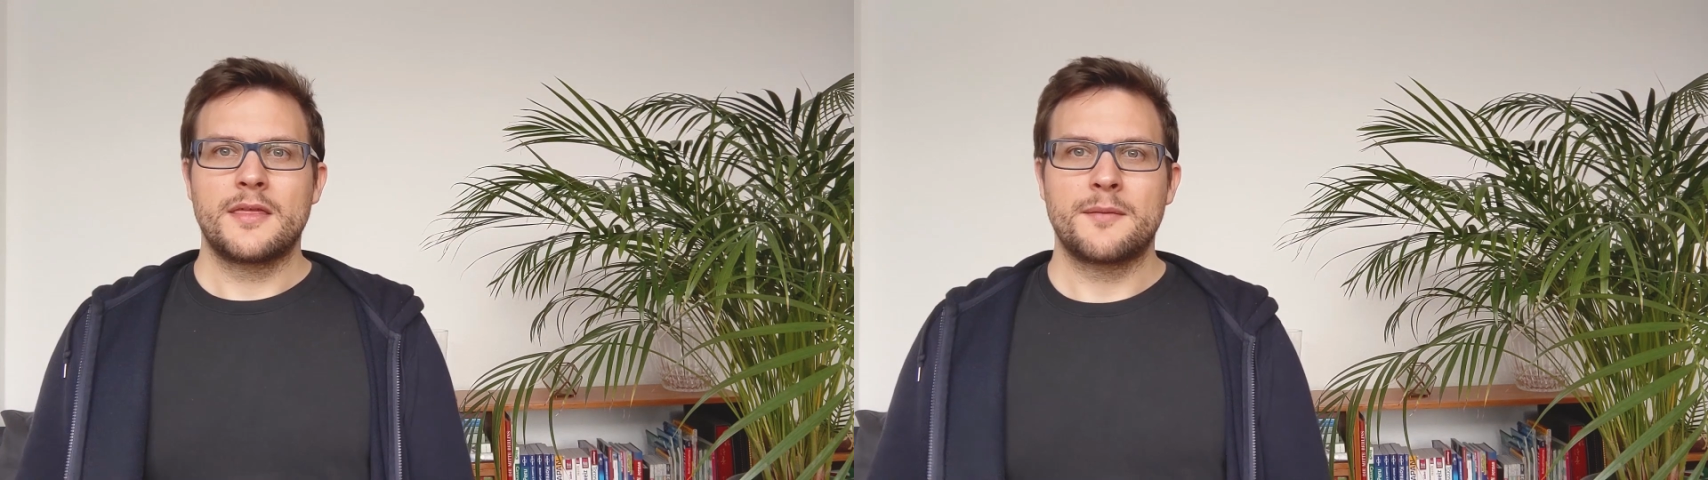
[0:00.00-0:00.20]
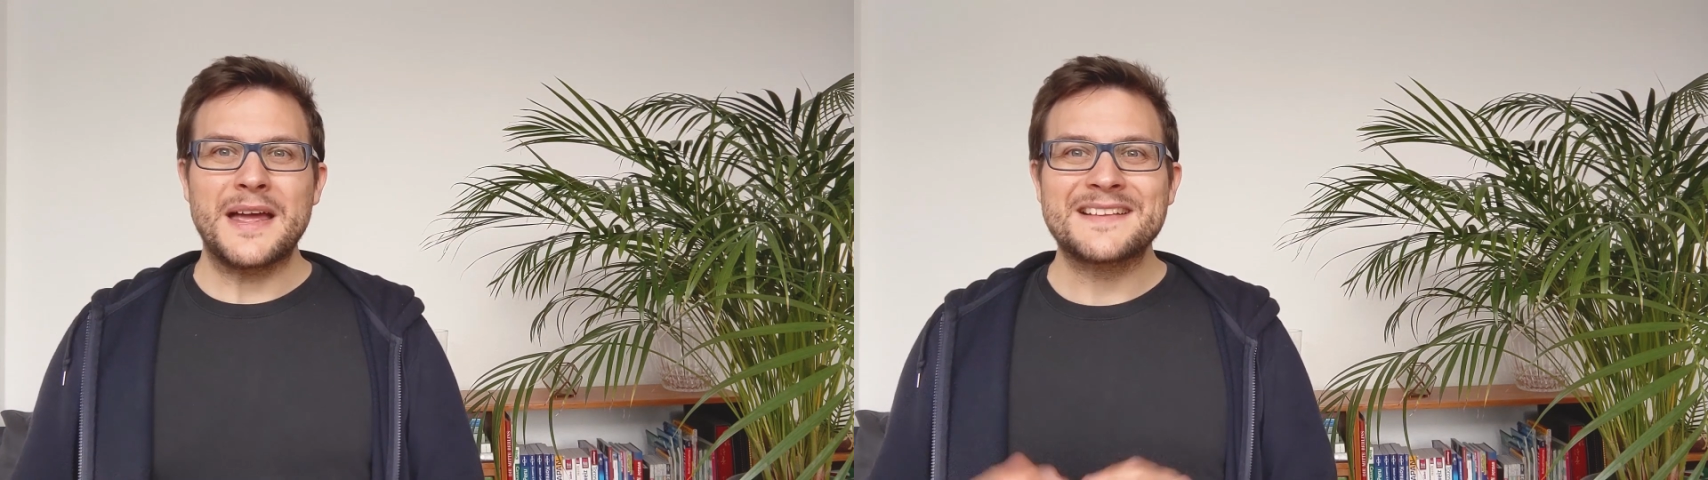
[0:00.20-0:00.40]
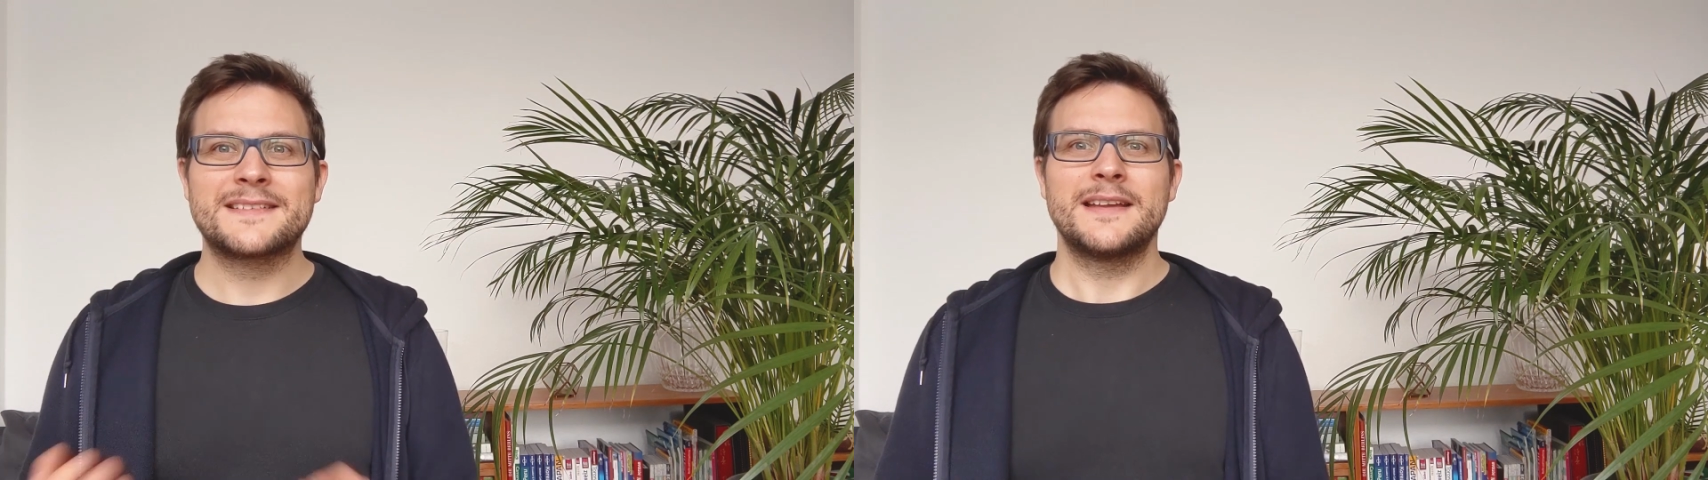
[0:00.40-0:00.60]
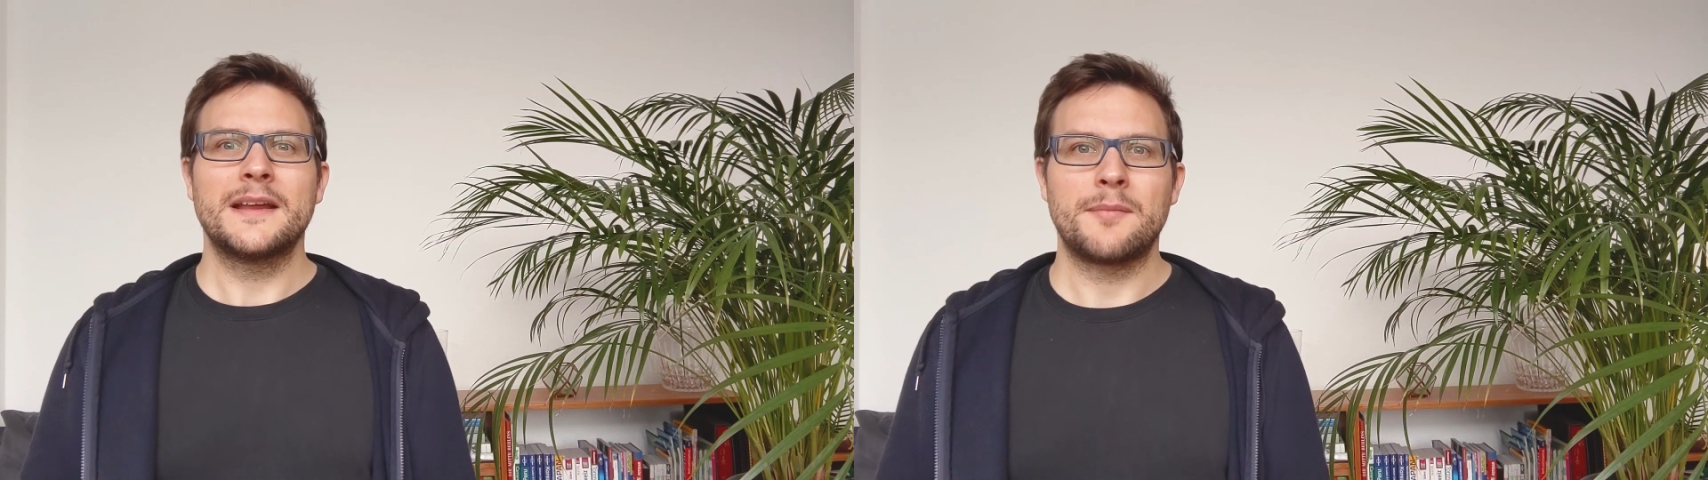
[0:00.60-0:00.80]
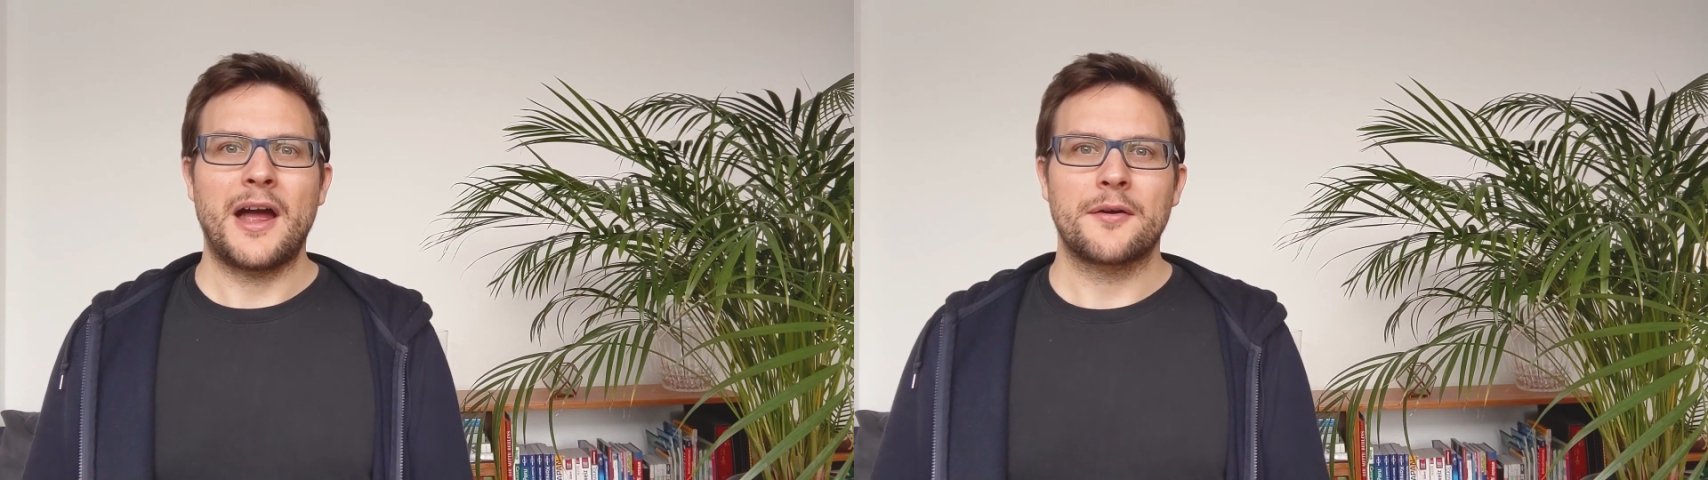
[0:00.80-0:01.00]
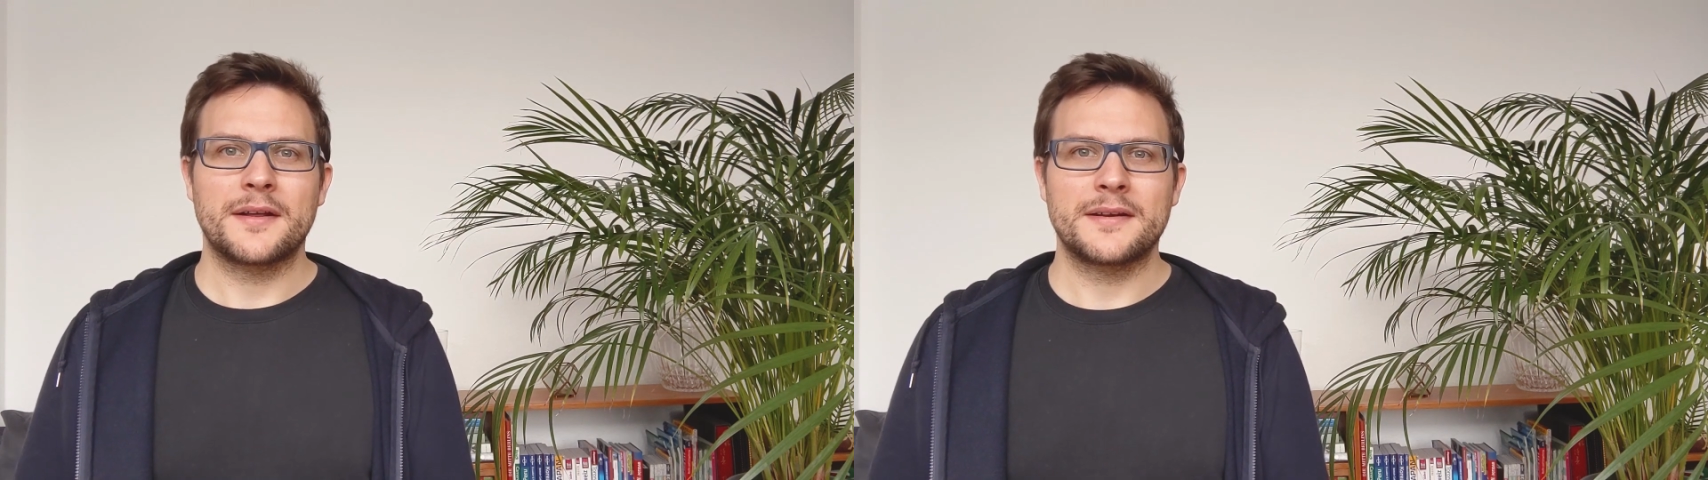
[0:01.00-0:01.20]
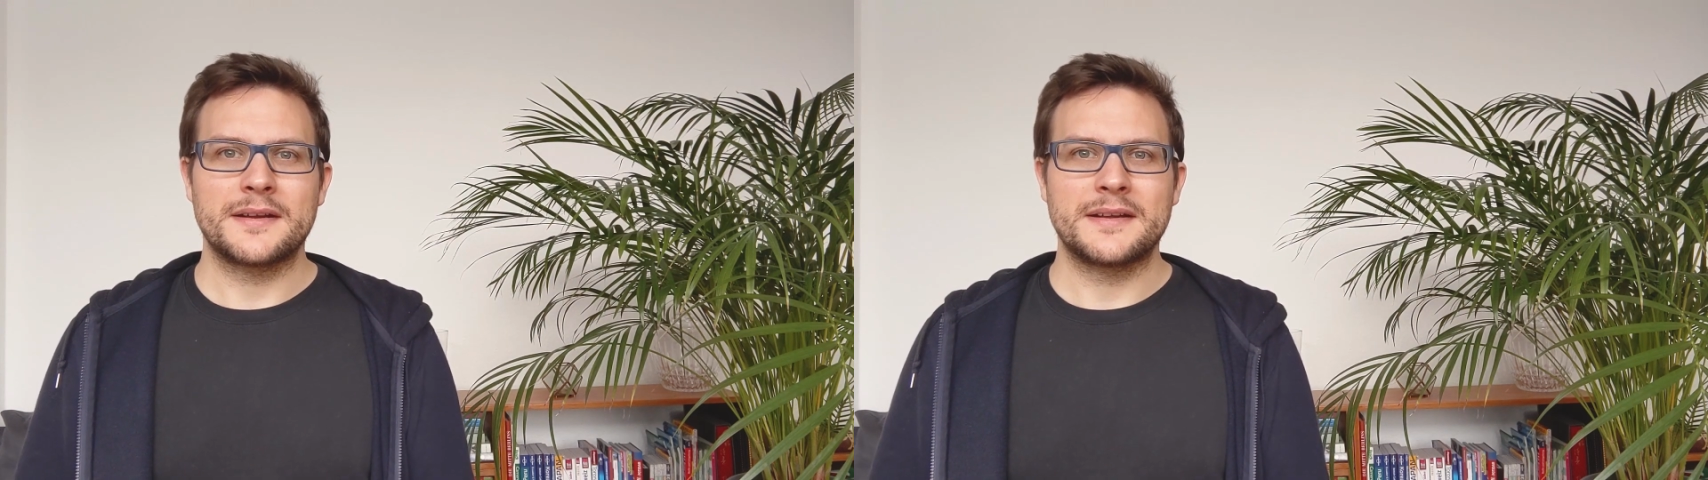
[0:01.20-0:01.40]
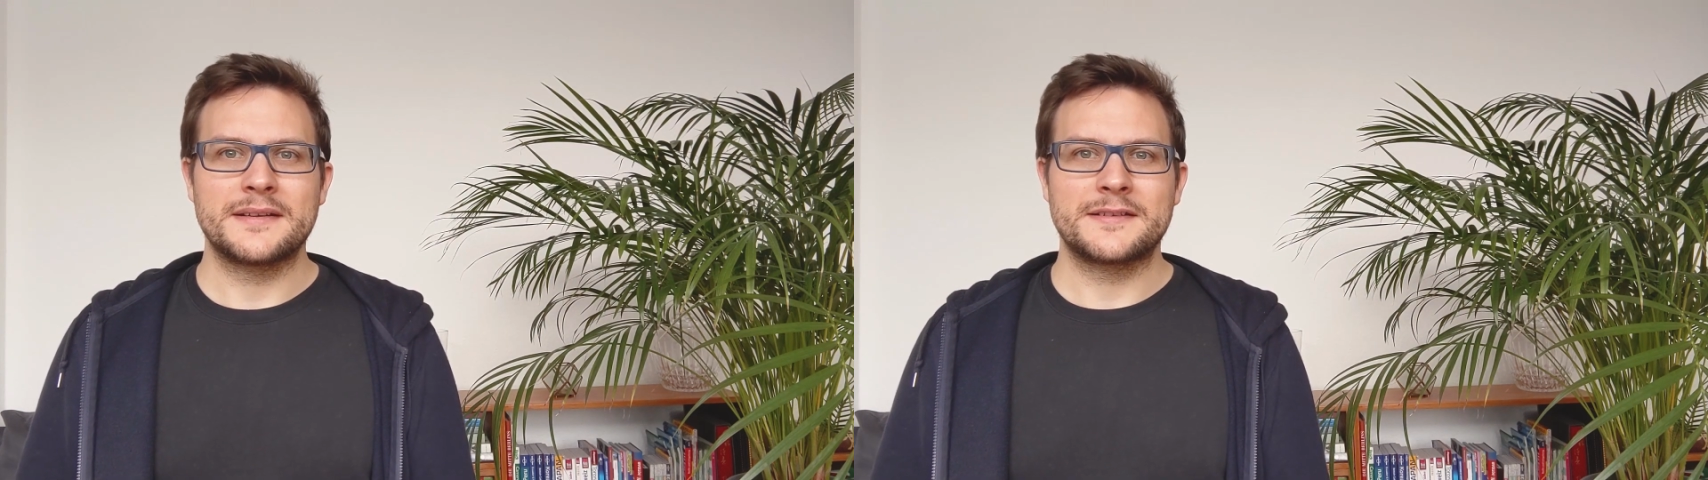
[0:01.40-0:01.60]
The best thing about it
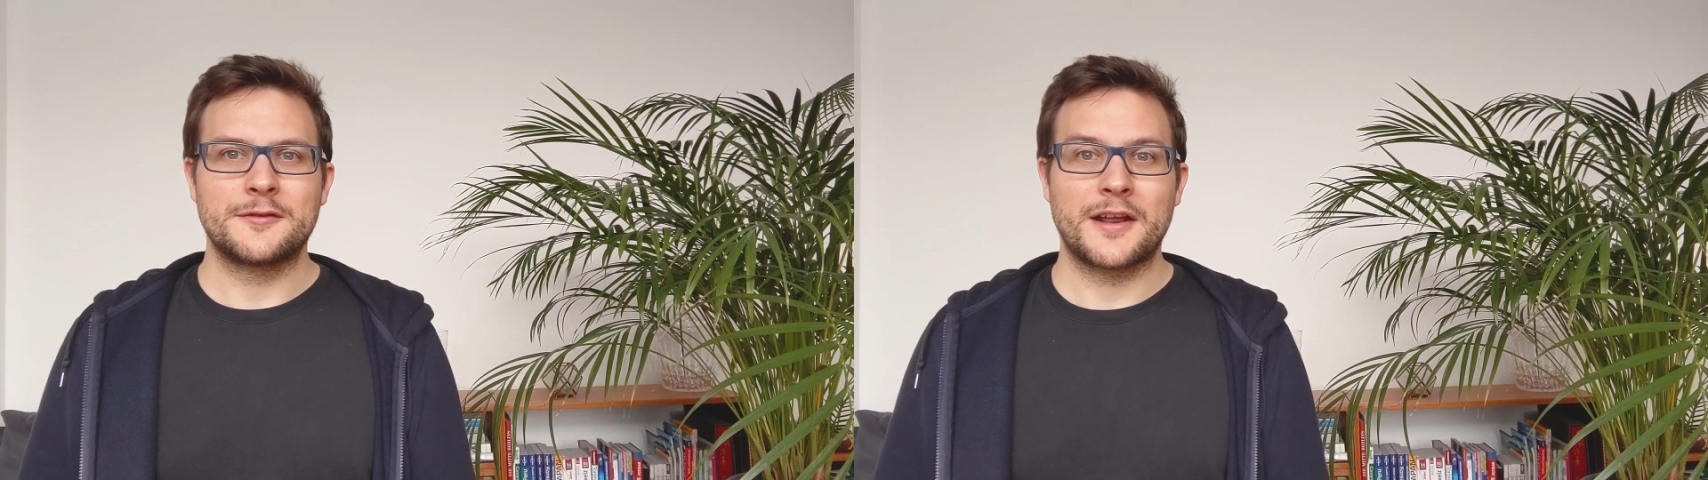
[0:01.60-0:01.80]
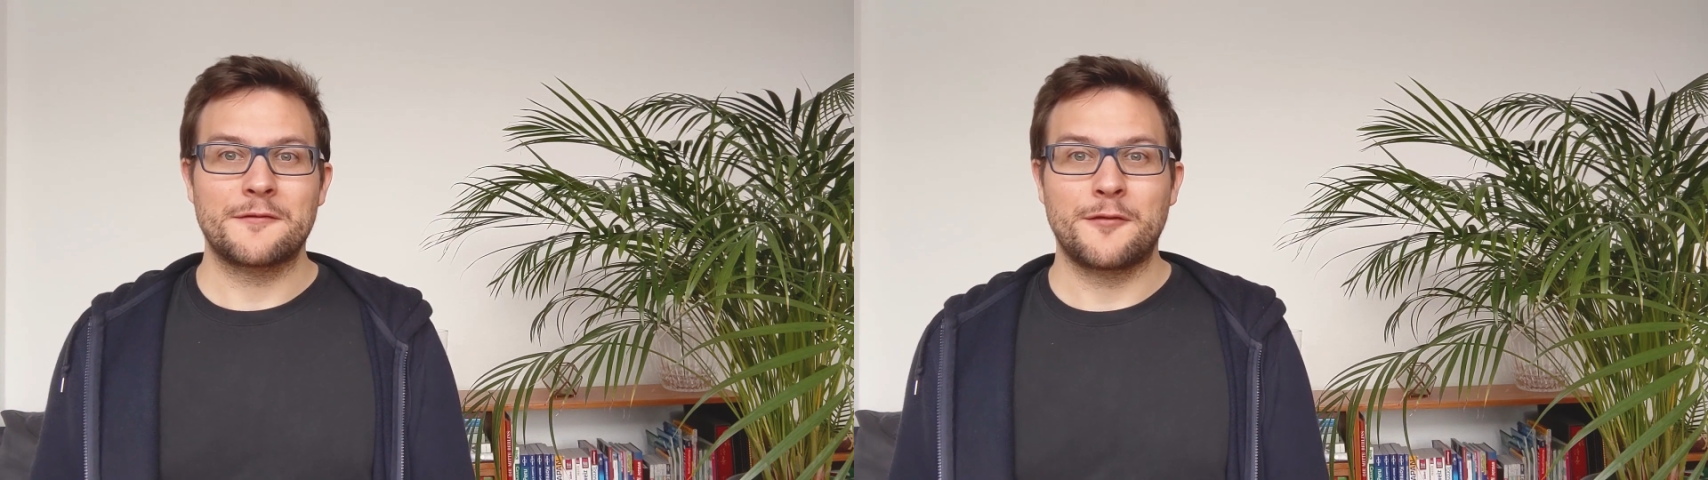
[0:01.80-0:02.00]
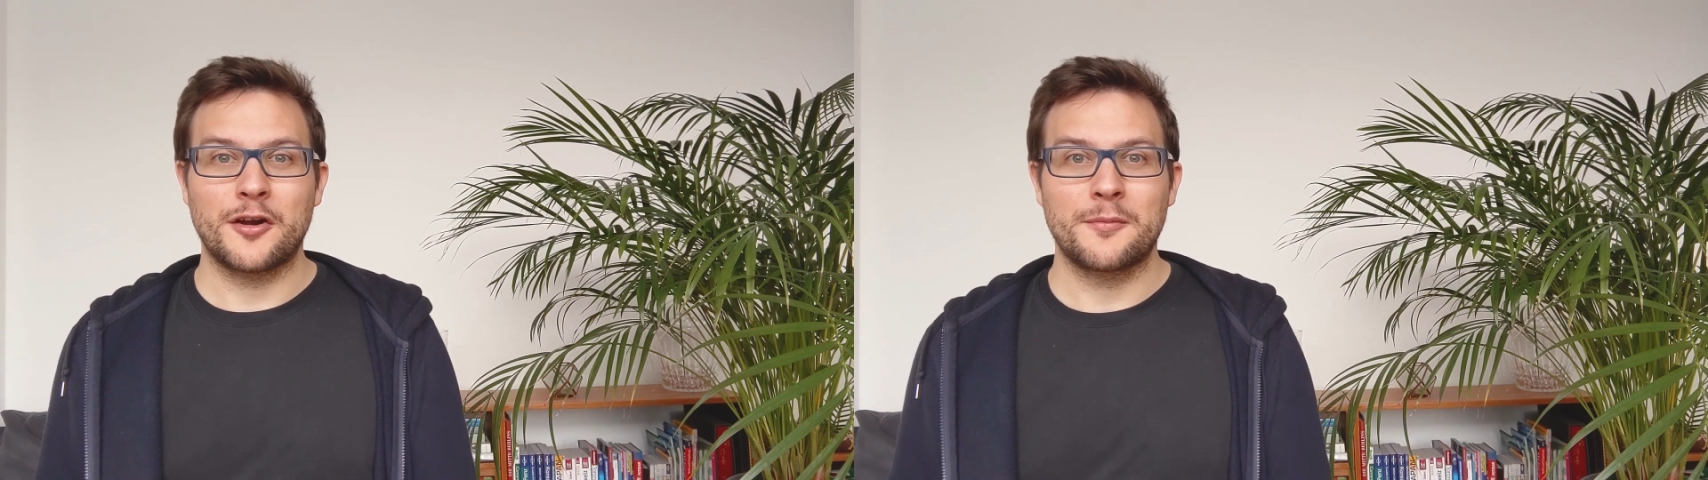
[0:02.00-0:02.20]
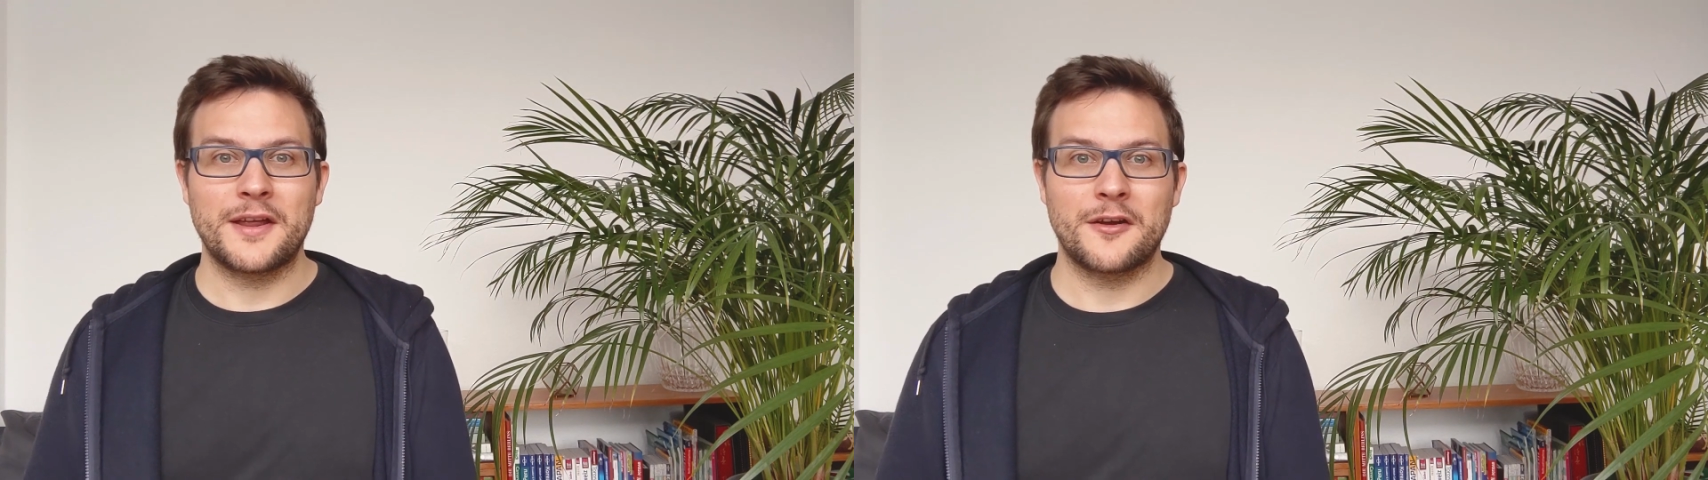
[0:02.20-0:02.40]
is you can follow me